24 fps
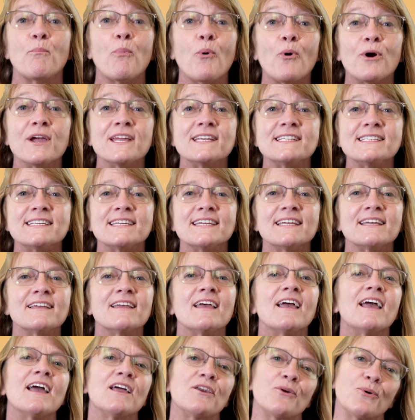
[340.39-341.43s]

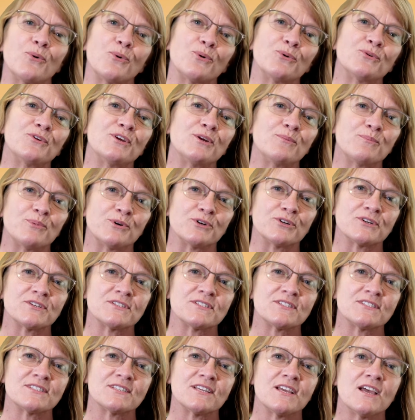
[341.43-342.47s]
pointing, and holding
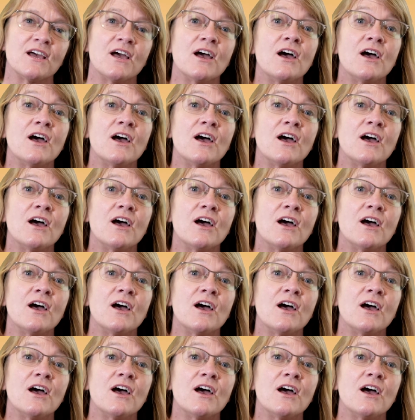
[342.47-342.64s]
books.